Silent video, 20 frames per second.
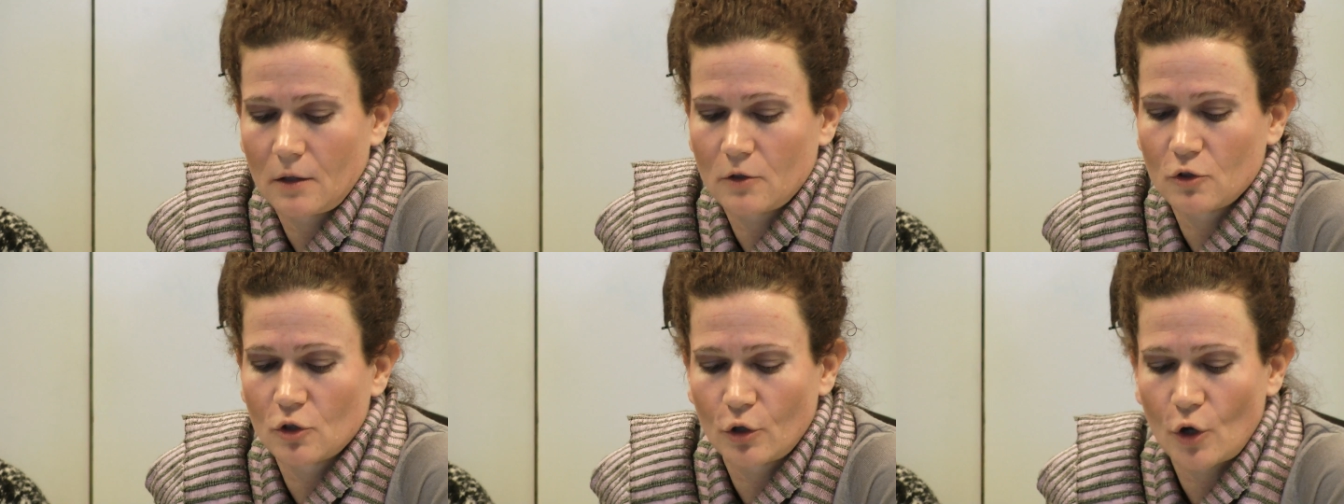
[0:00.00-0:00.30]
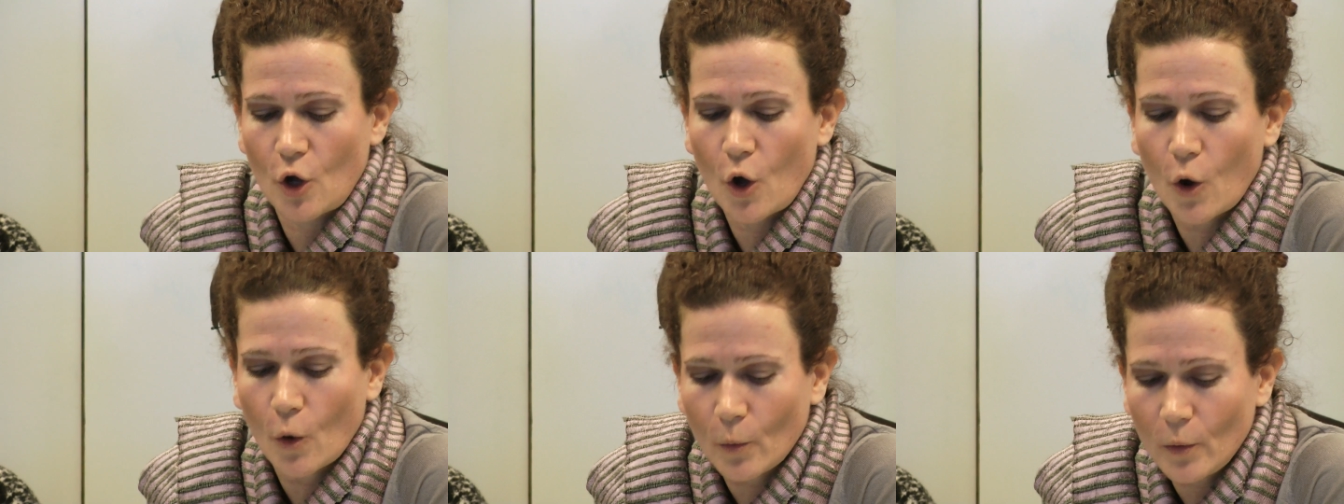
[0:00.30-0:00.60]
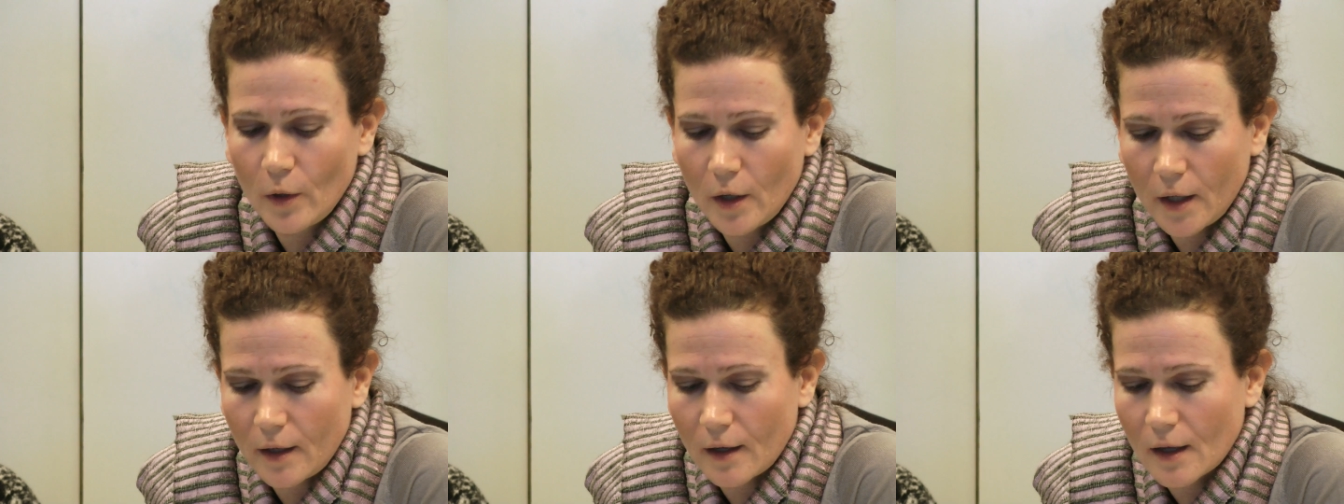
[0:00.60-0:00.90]
It's not
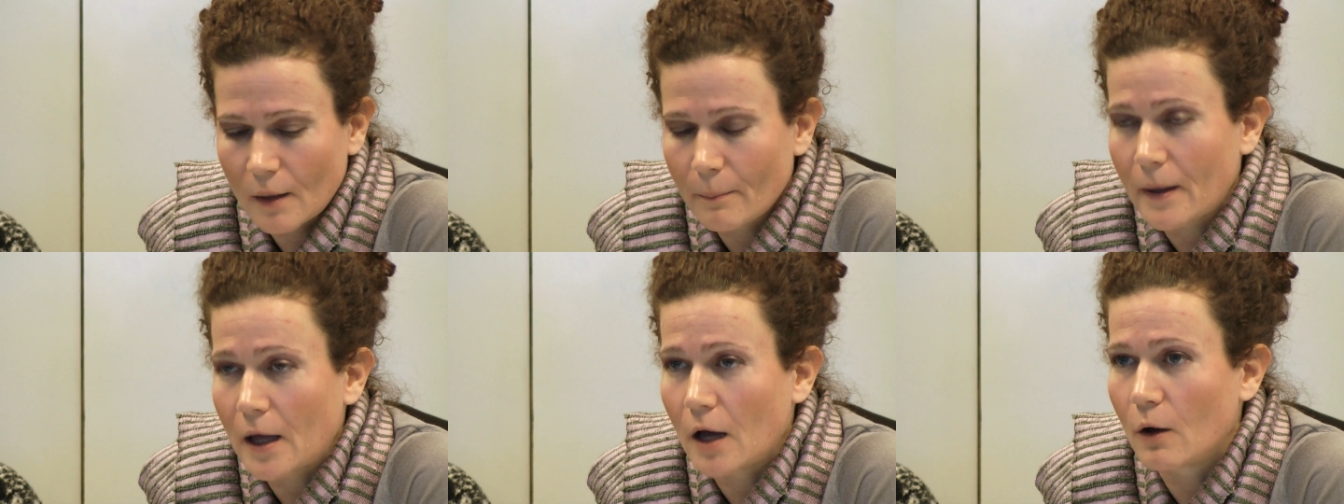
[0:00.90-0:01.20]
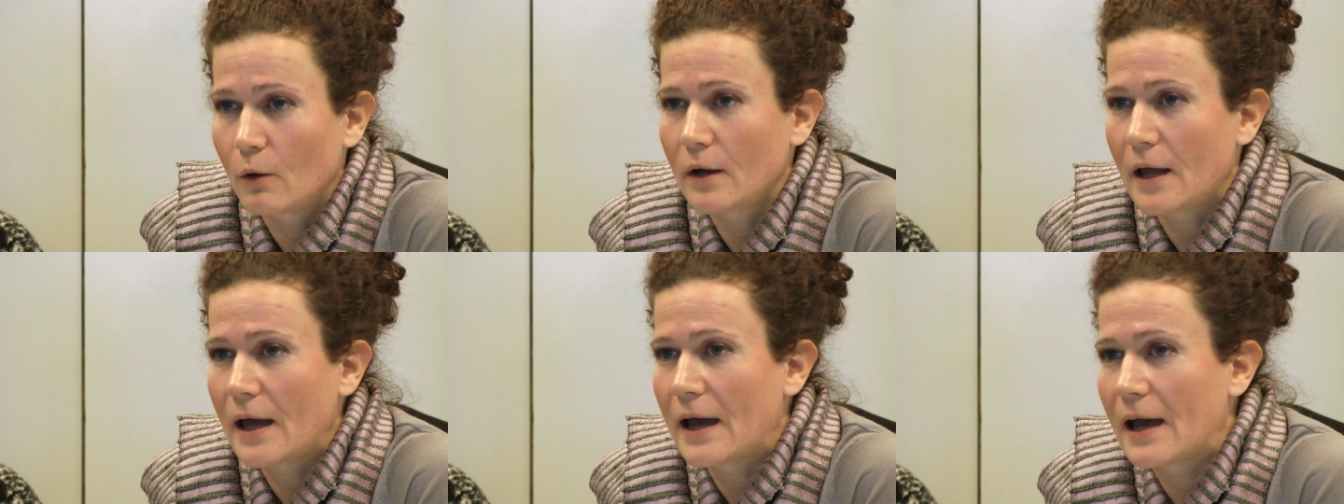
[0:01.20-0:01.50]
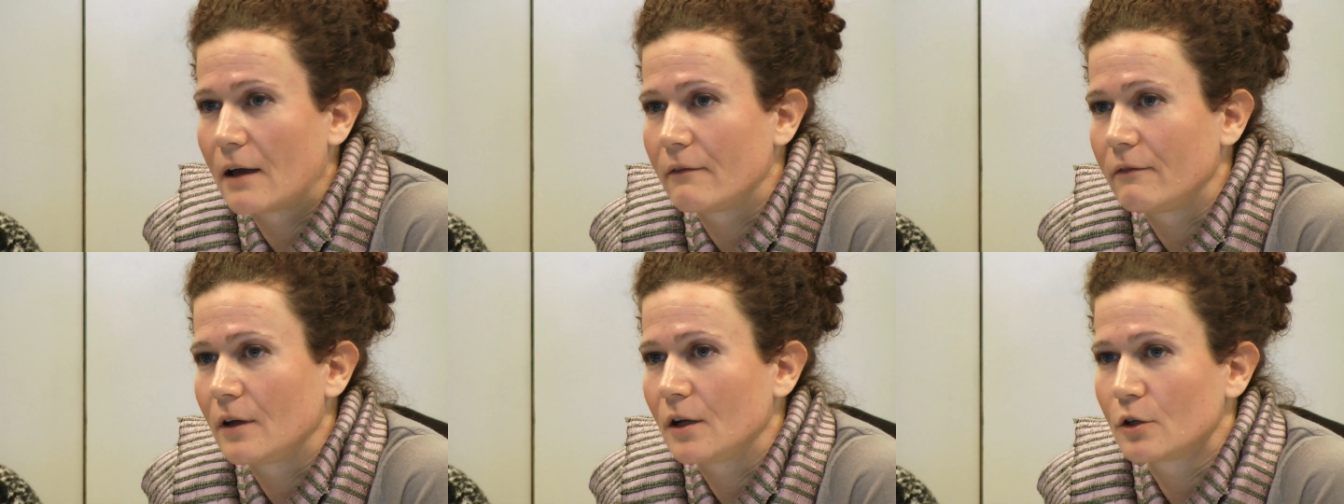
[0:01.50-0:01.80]
only about
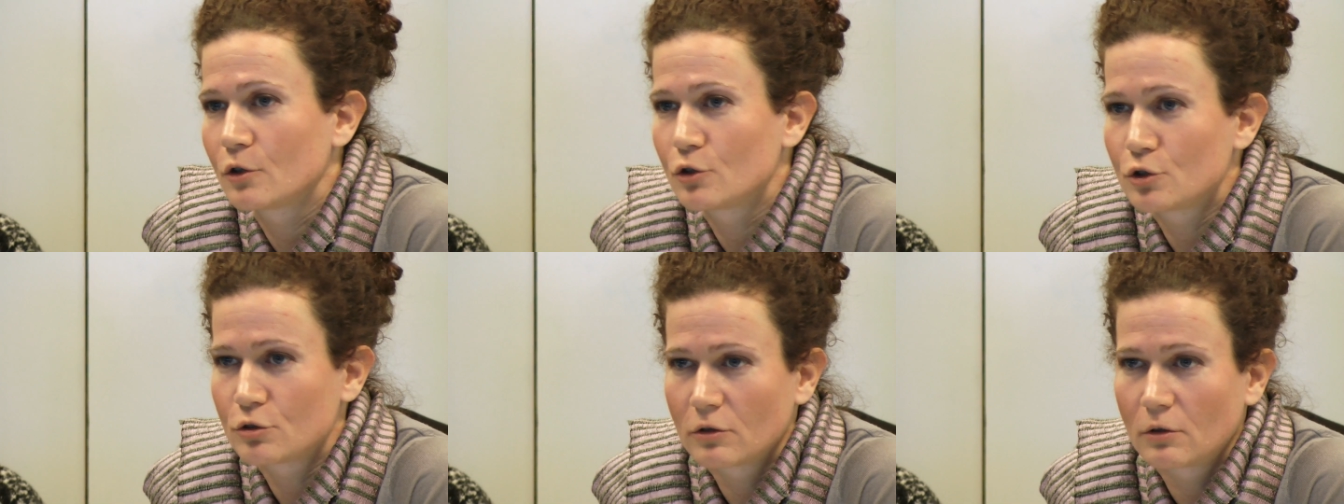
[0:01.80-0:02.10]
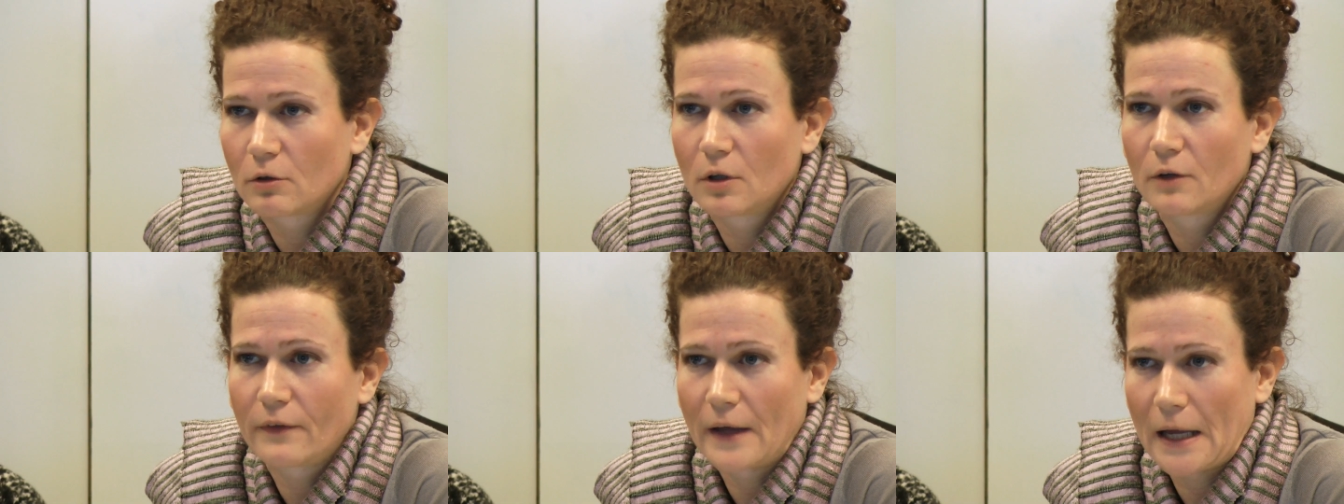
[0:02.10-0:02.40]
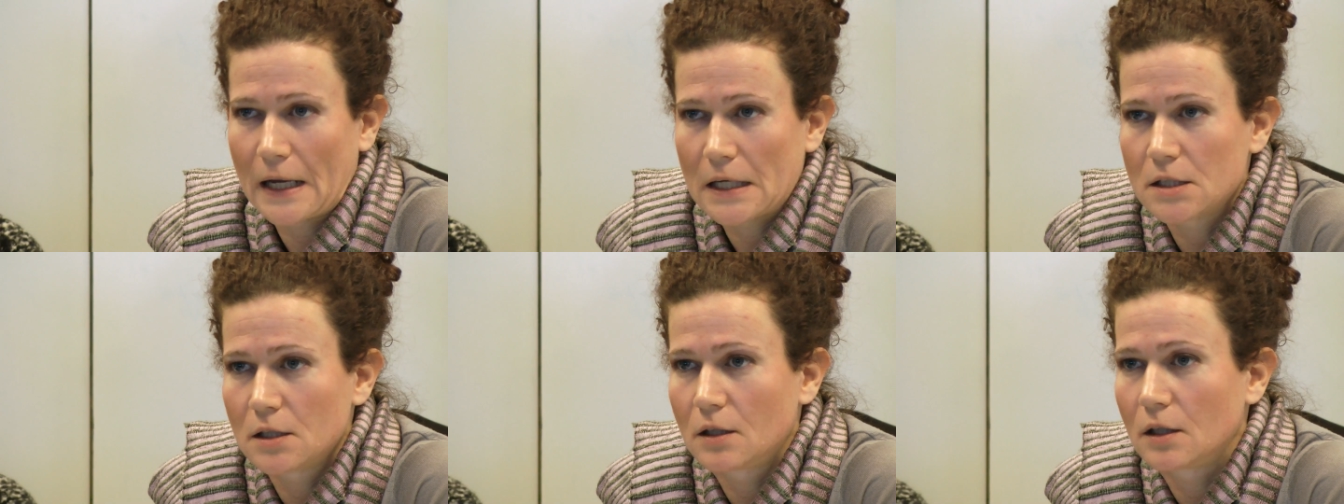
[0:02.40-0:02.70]
having control of
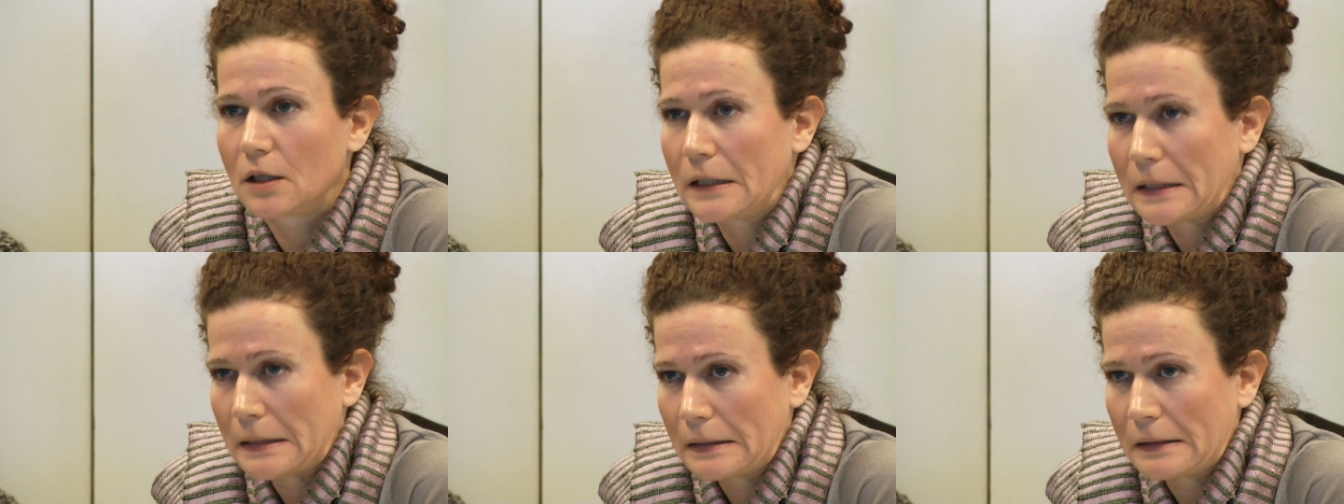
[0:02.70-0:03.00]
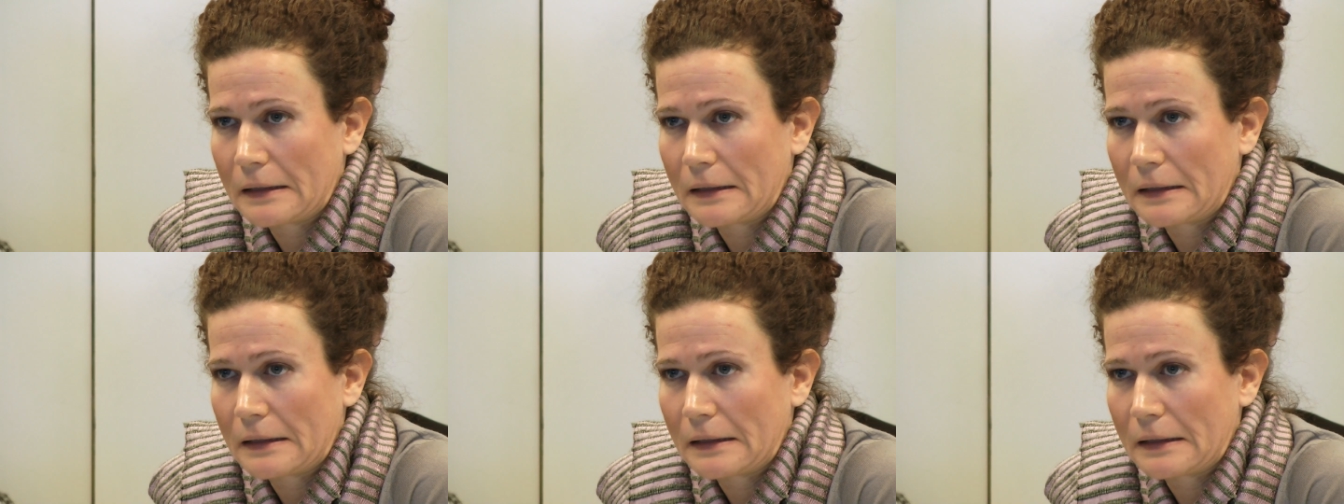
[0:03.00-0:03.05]
exit and